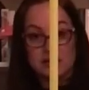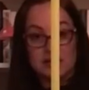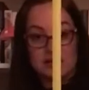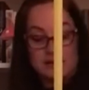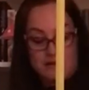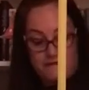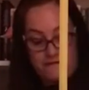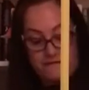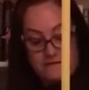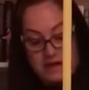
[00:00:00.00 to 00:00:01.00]
Now, if
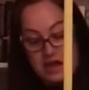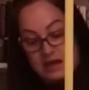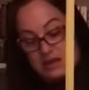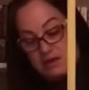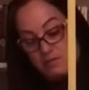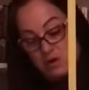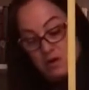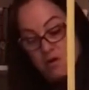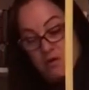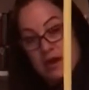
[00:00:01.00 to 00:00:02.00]
I keep
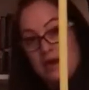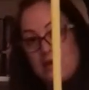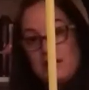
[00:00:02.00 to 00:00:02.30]
going.